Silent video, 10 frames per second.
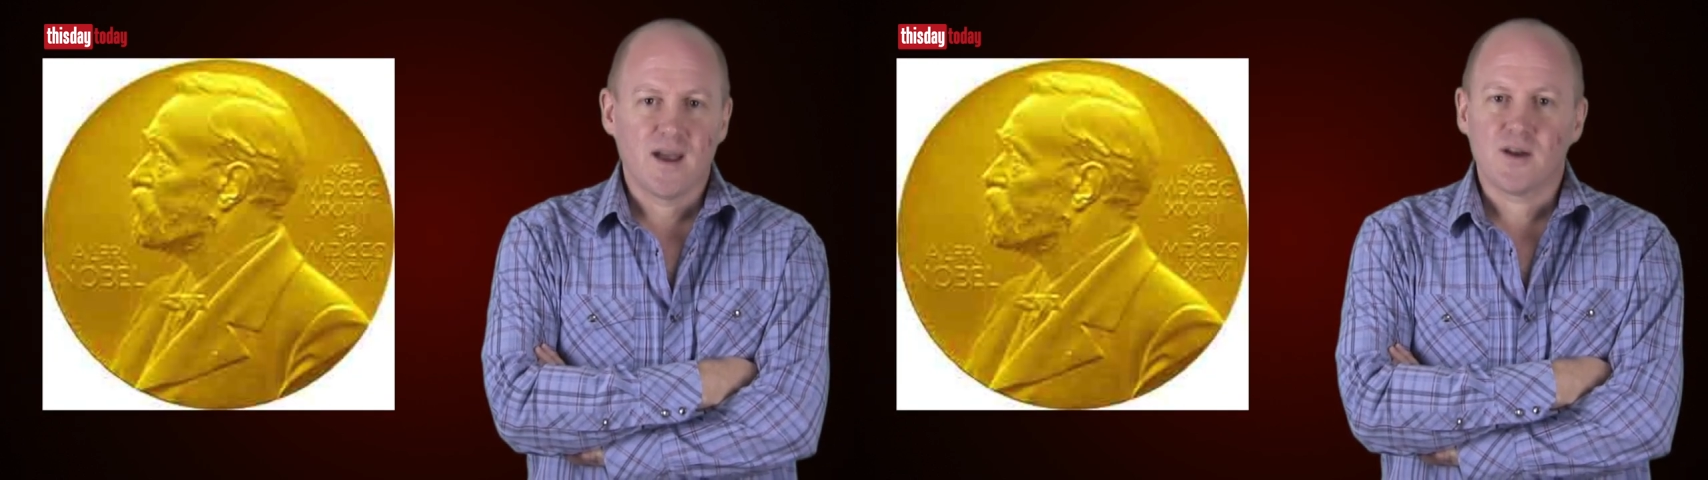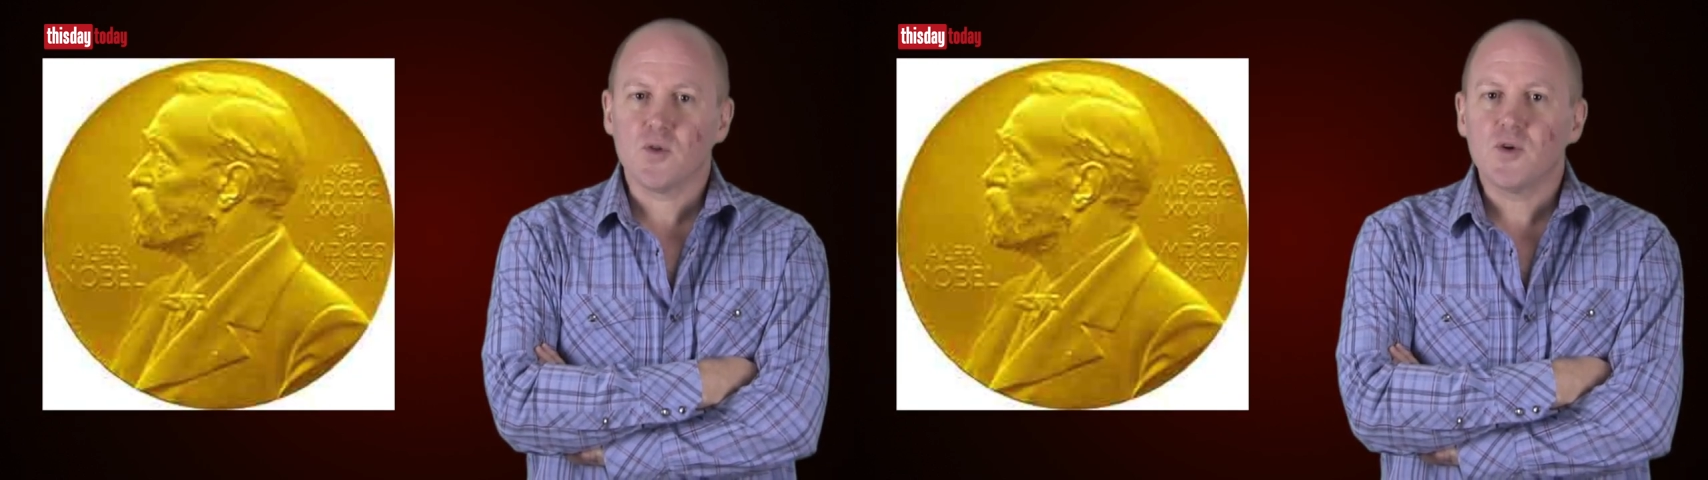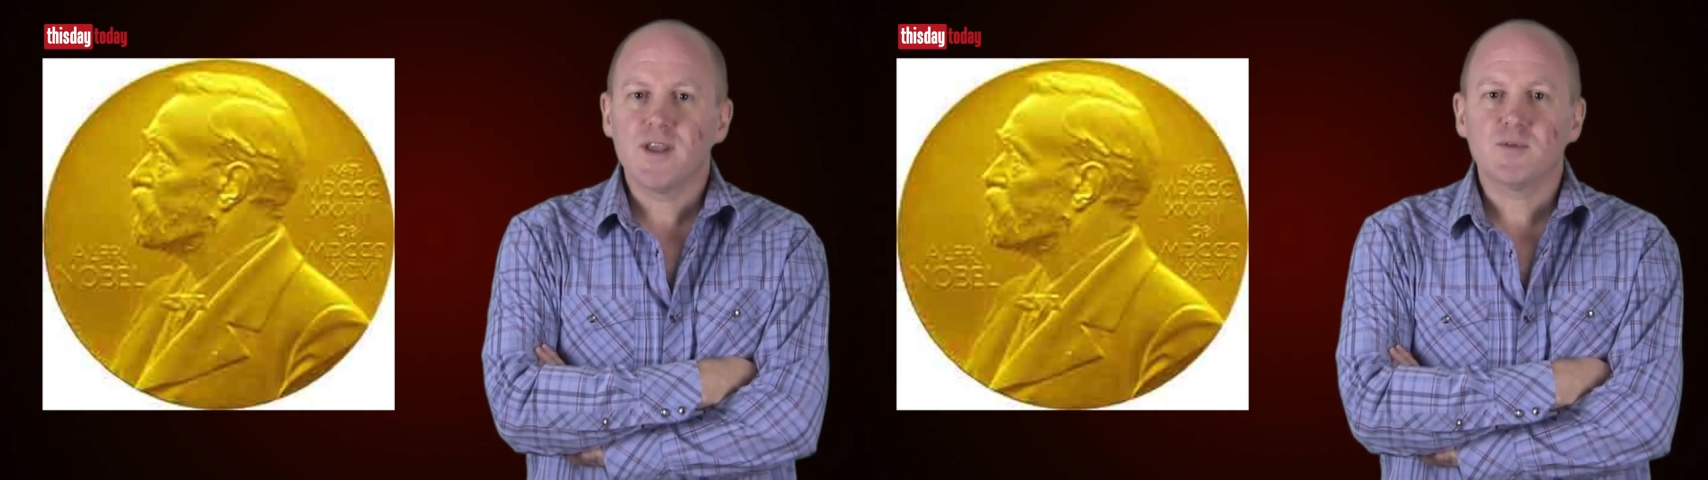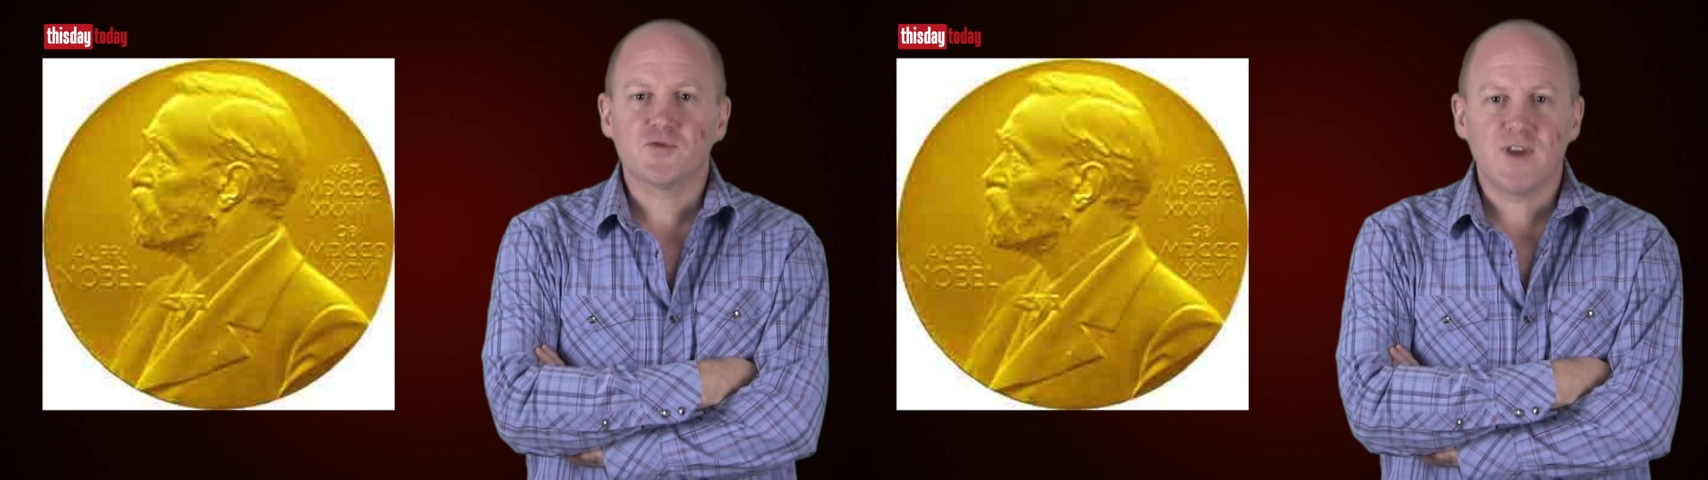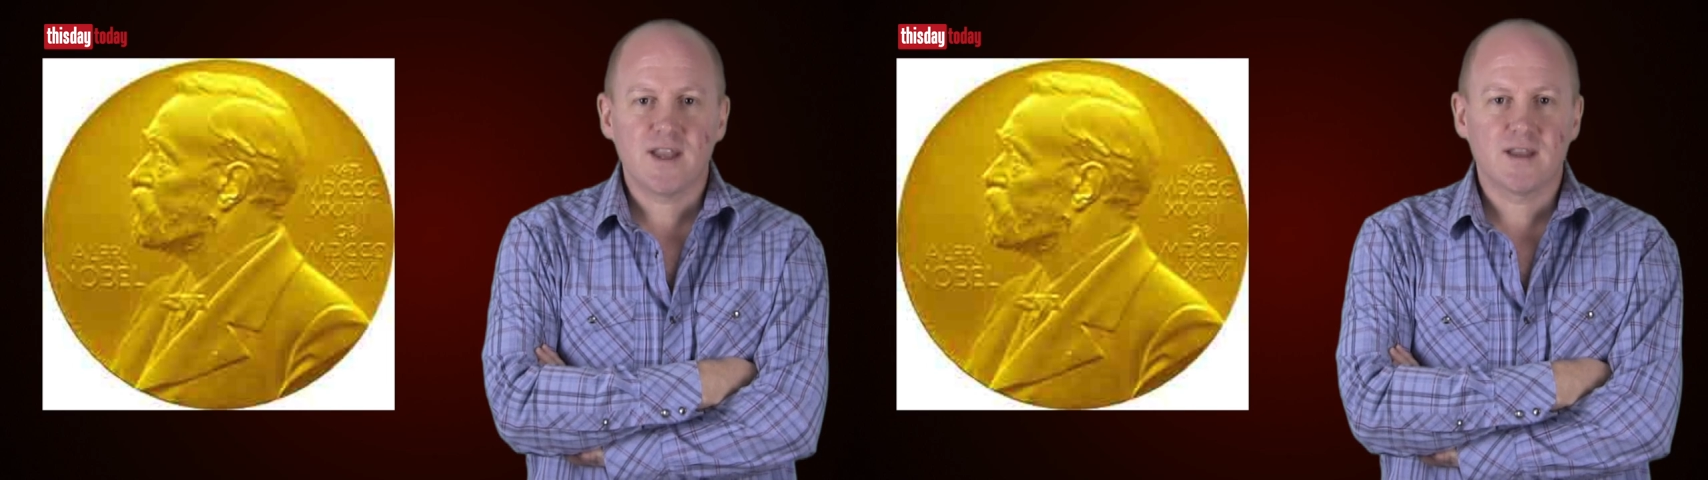And although he
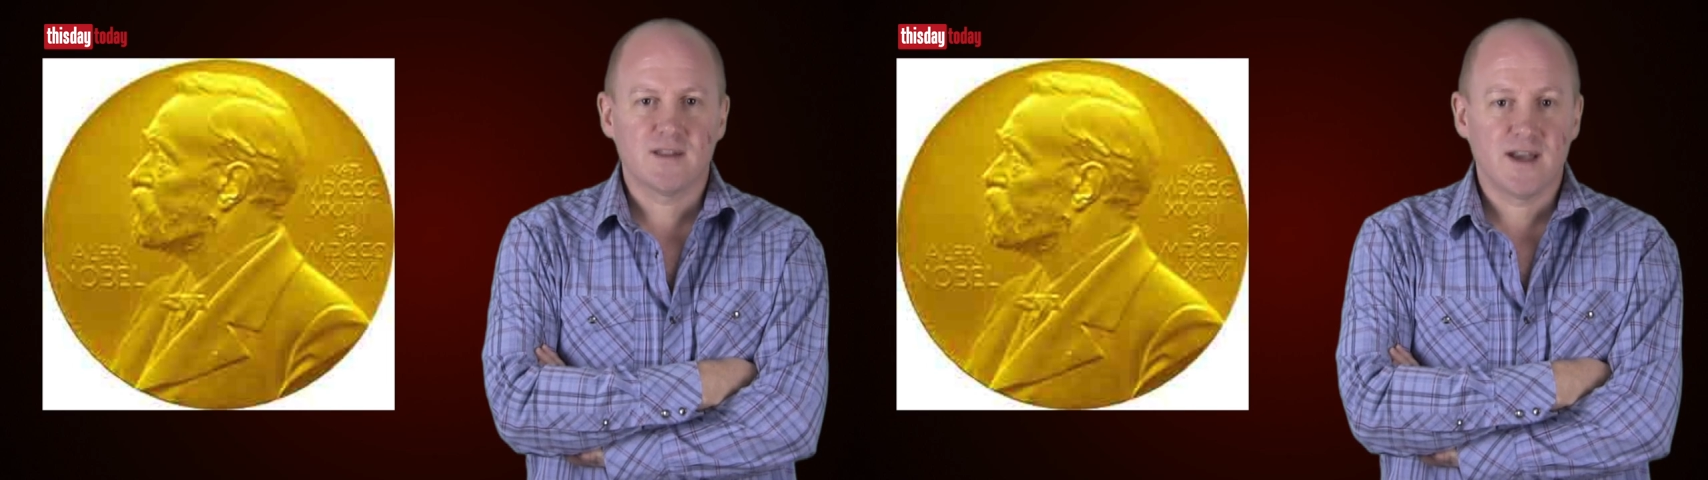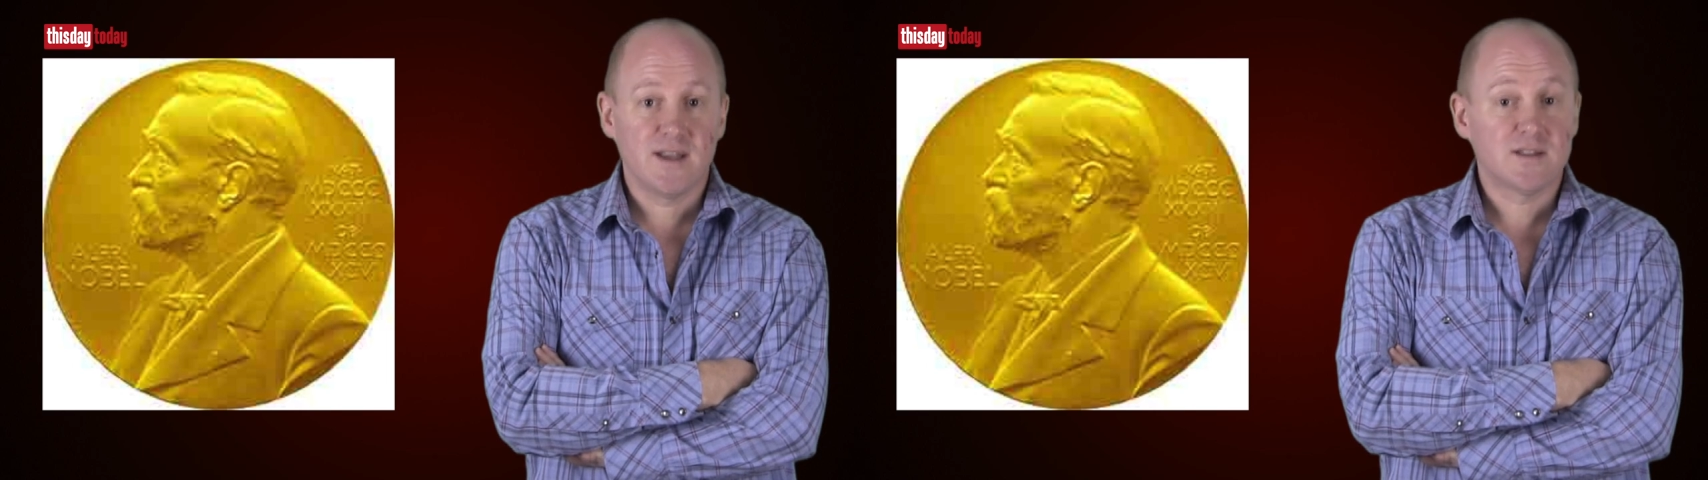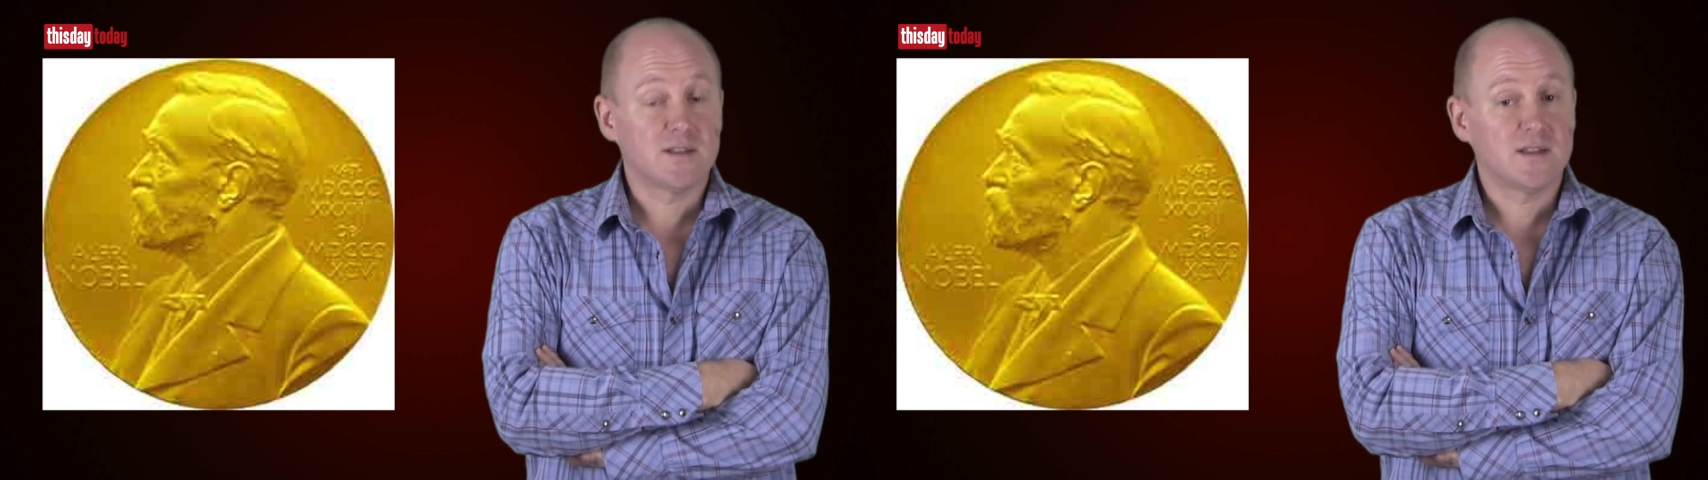was recognised